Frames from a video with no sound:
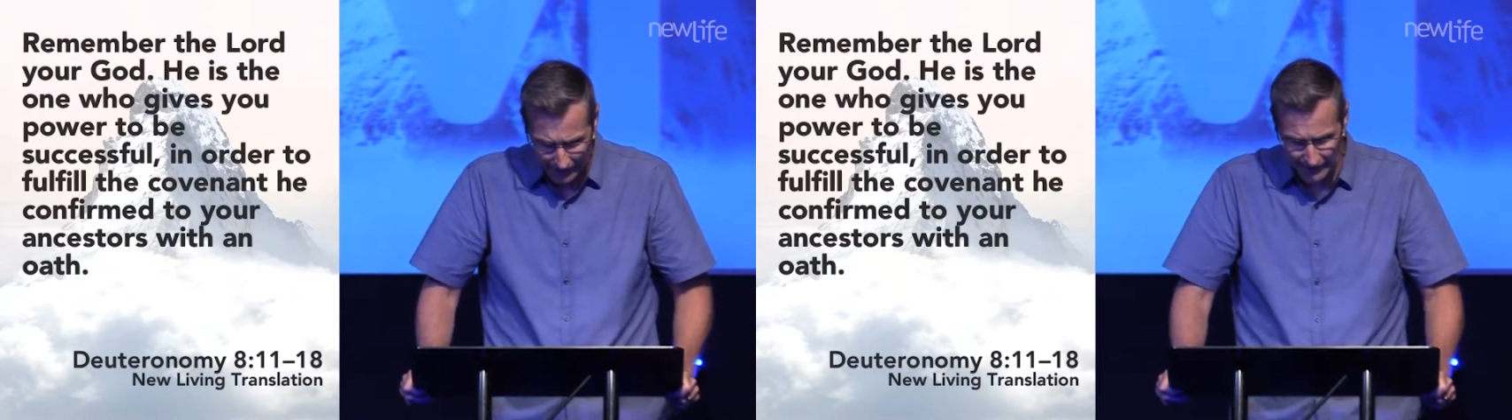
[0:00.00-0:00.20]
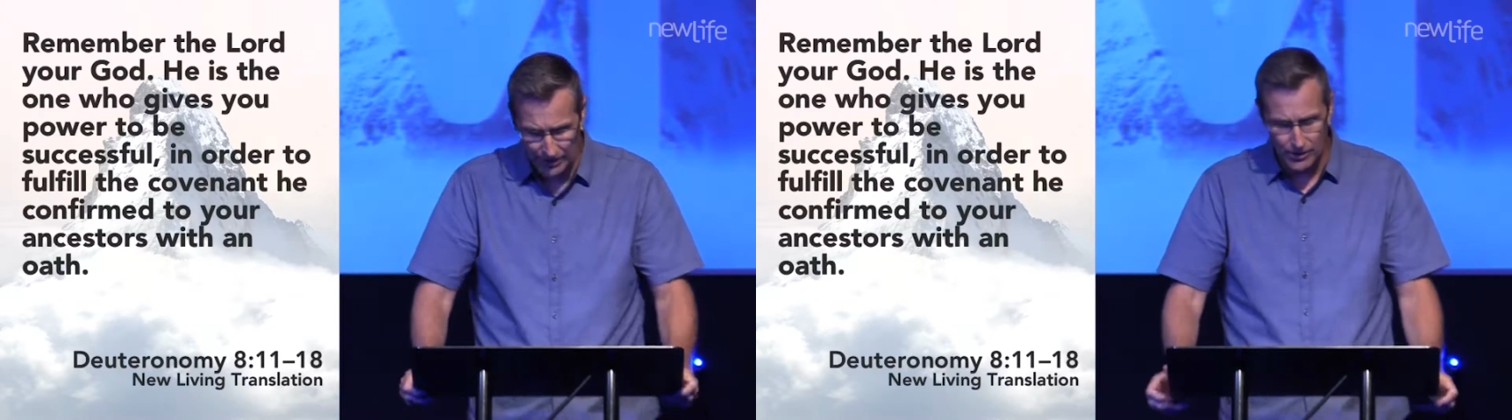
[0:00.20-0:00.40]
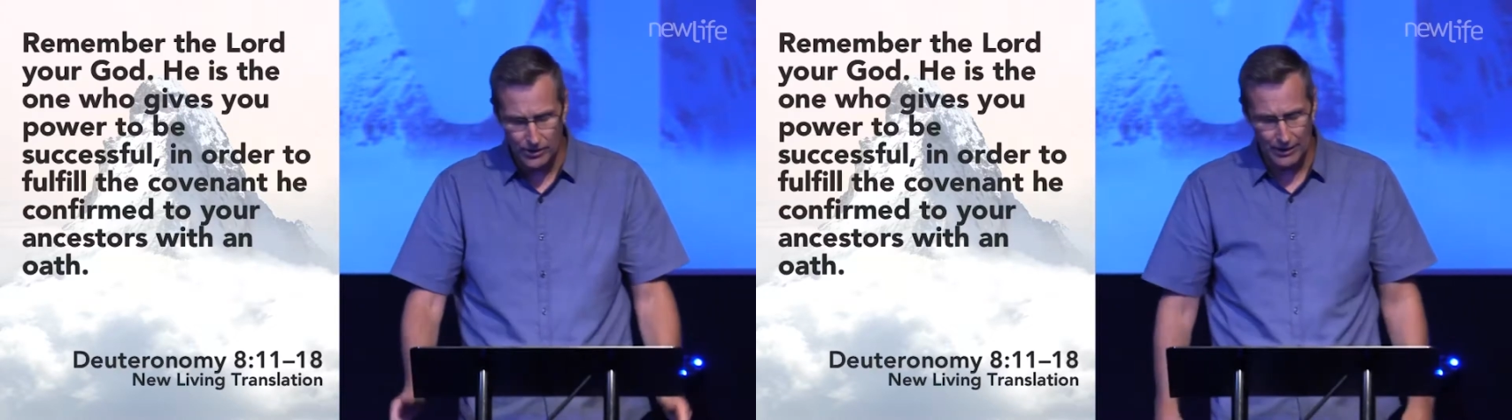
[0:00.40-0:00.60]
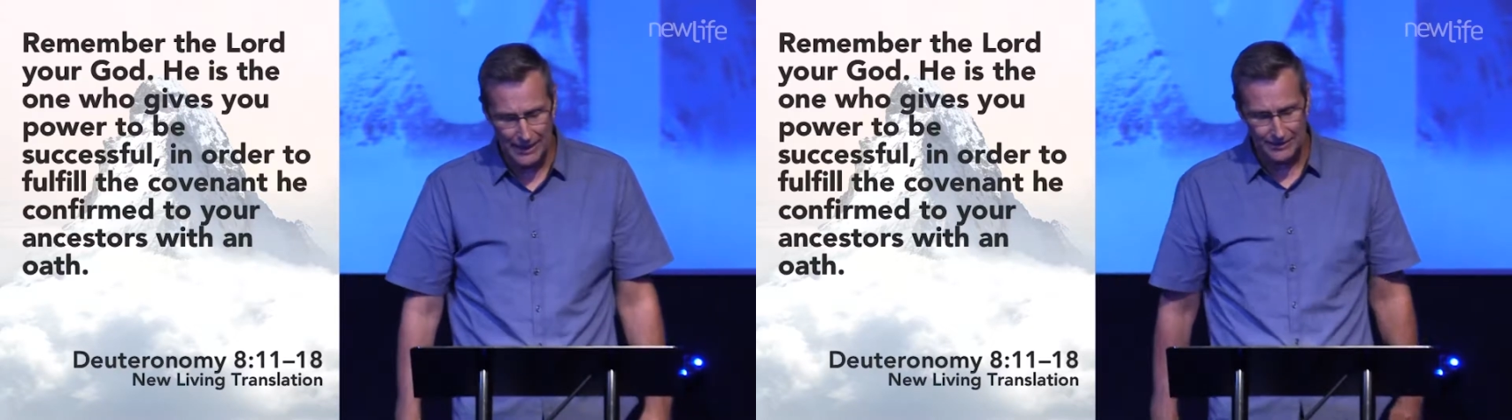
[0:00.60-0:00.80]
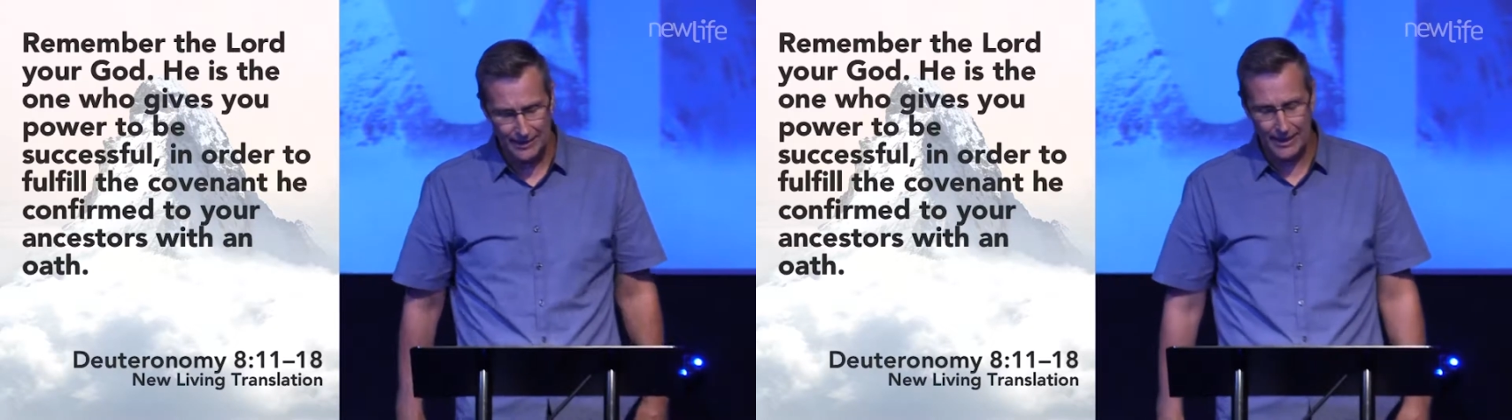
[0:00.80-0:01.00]
he knew
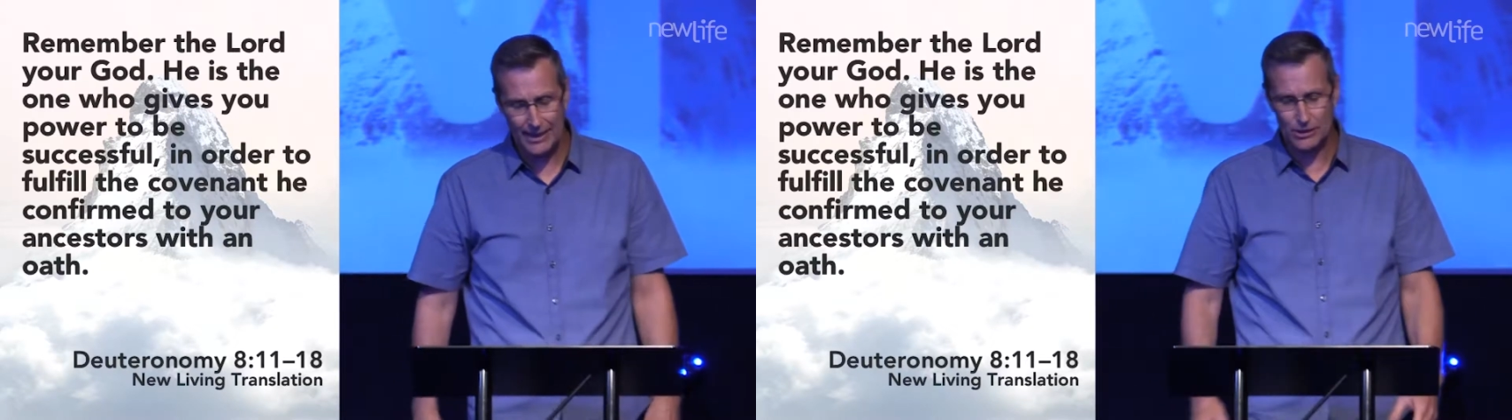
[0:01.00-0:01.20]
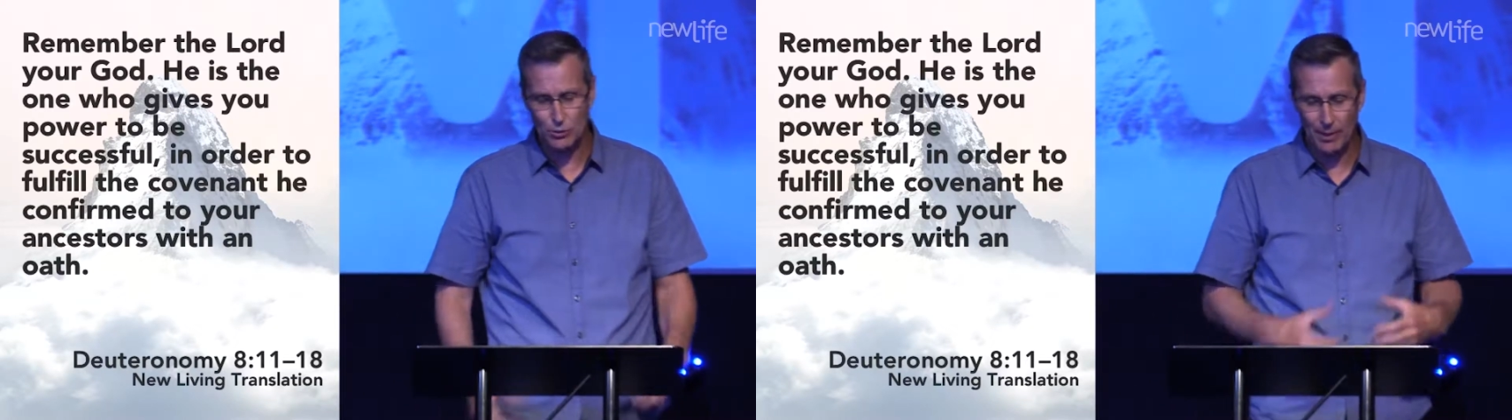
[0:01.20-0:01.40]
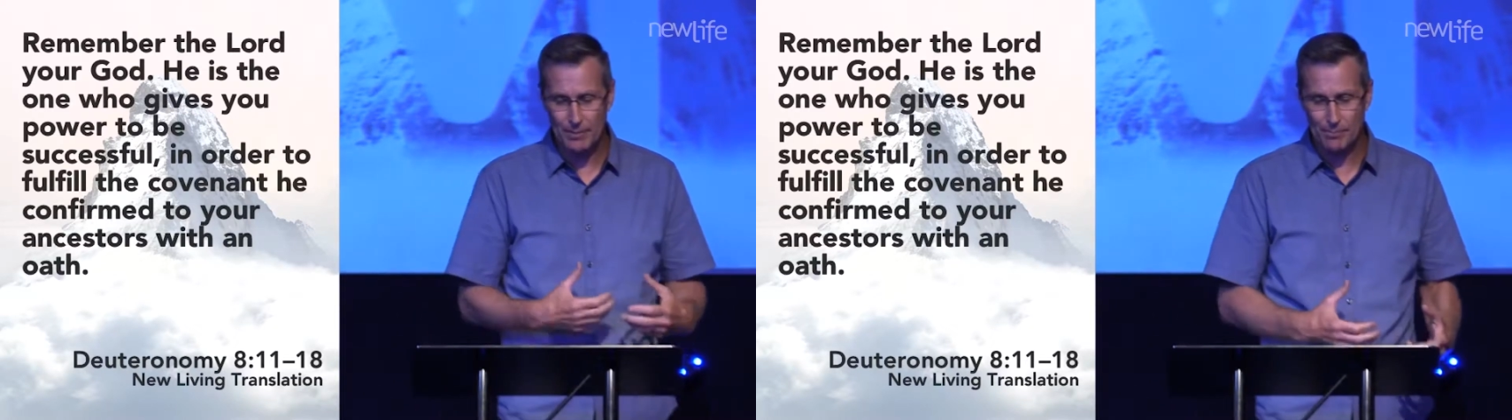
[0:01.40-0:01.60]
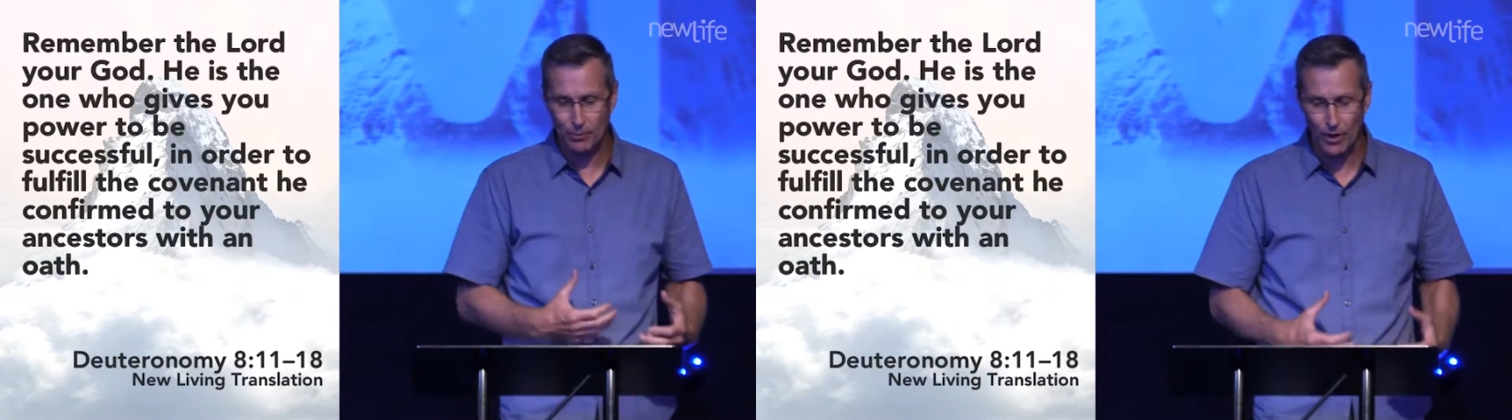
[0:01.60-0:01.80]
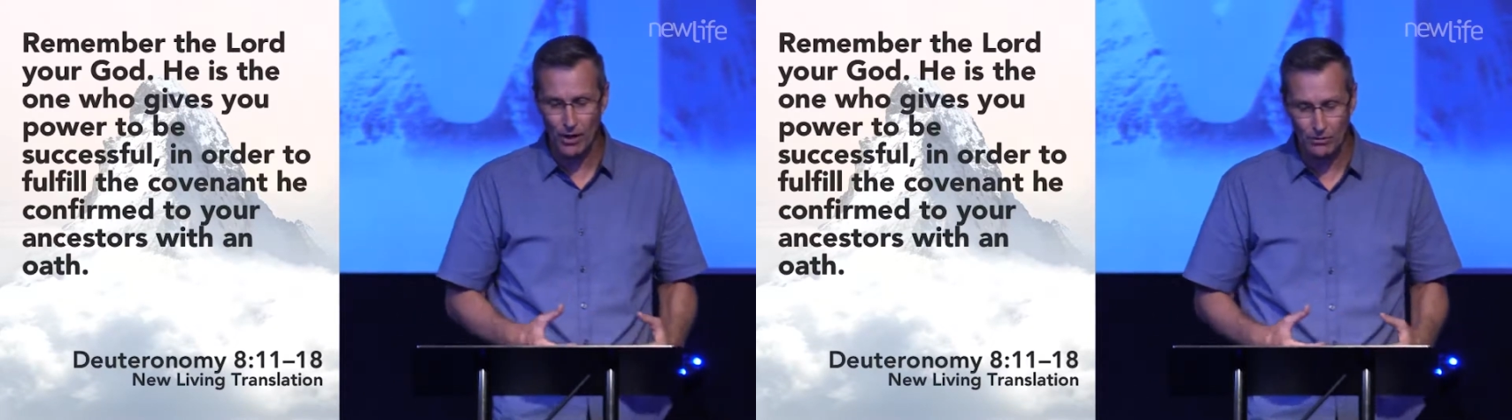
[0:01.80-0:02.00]
his kids would be
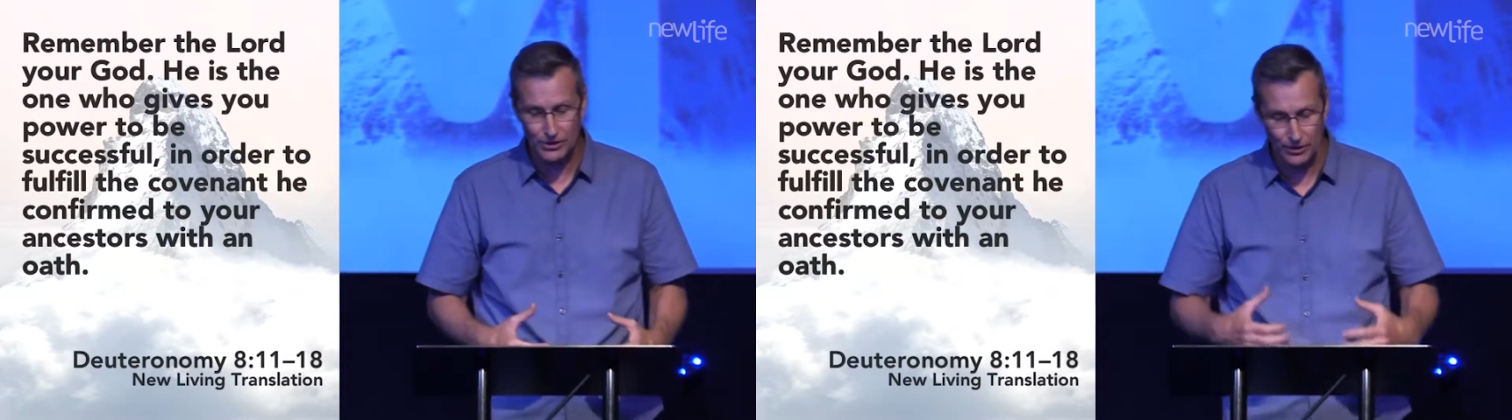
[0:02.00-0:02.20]
prone